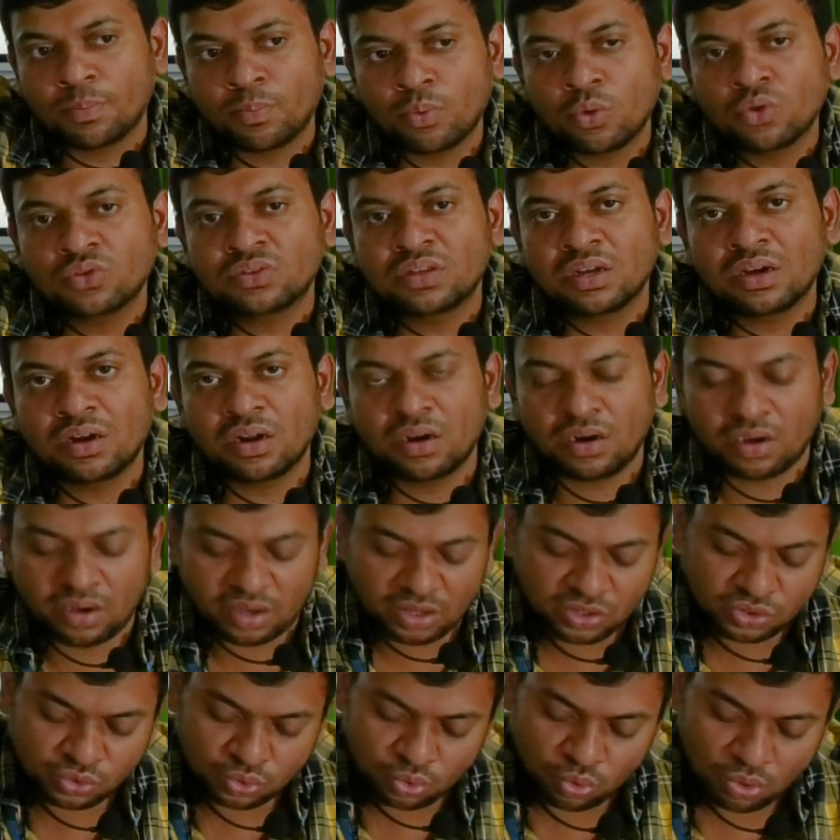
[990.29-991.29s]
both the
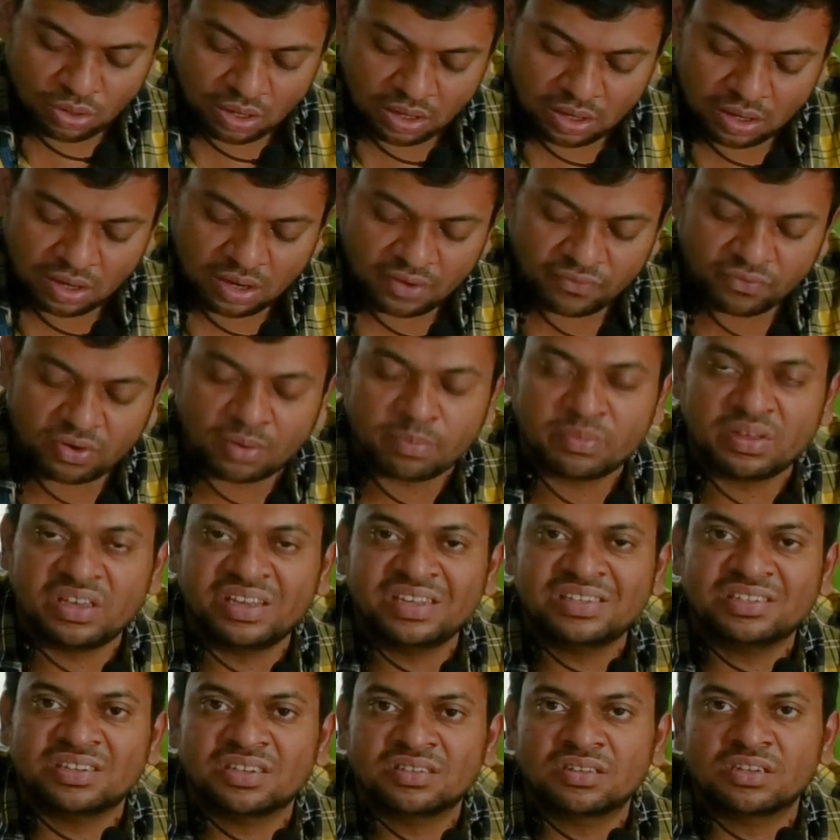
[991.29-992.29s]
countries to learn from
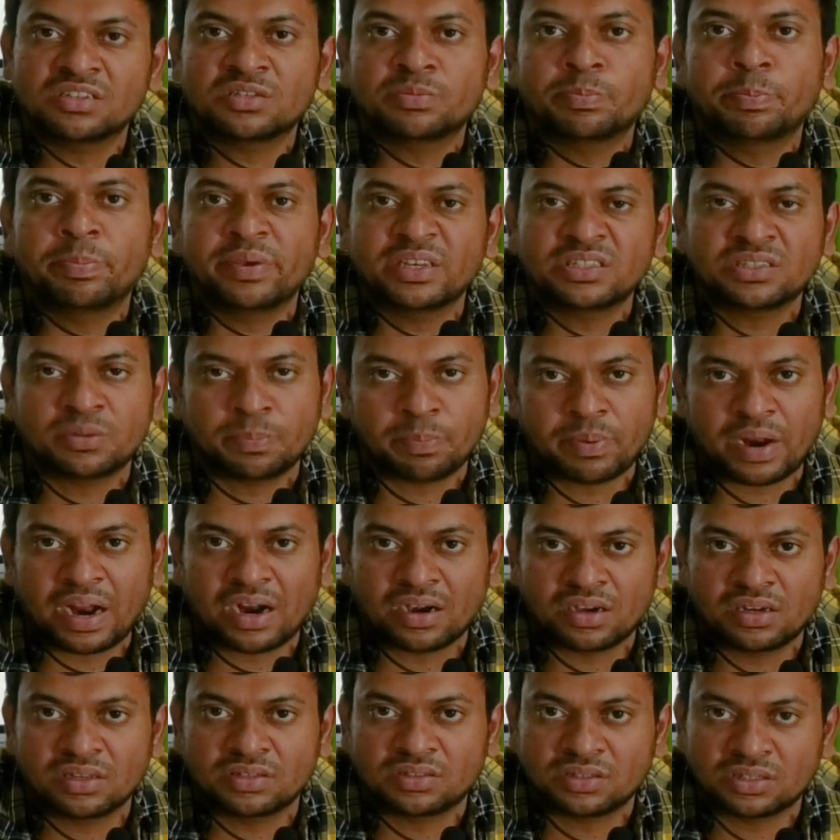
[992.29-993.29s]
each other's best
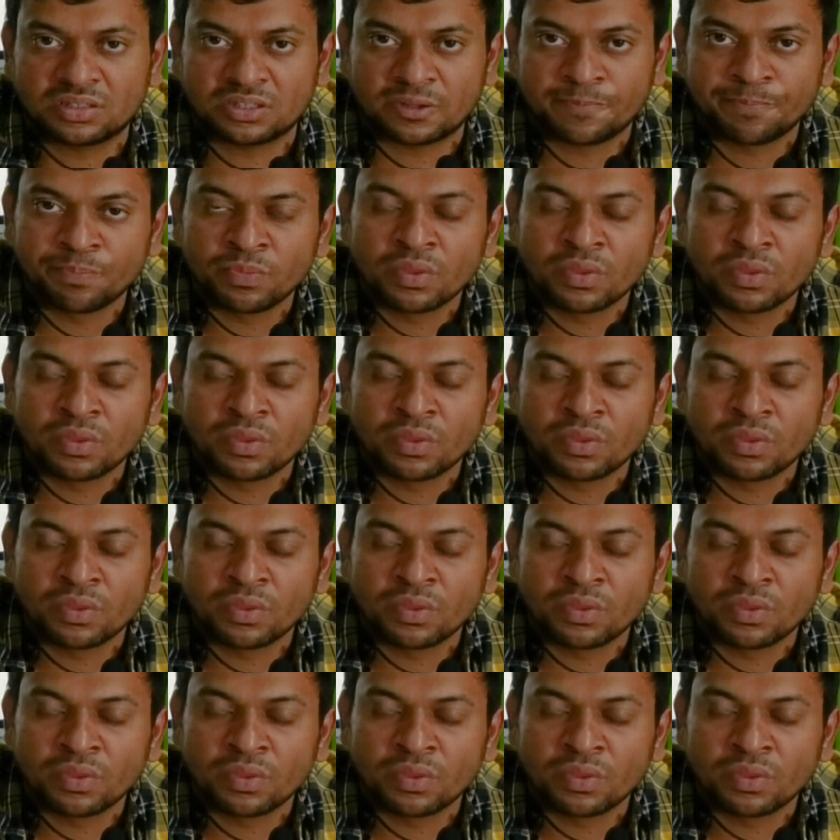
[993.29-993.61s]
practices,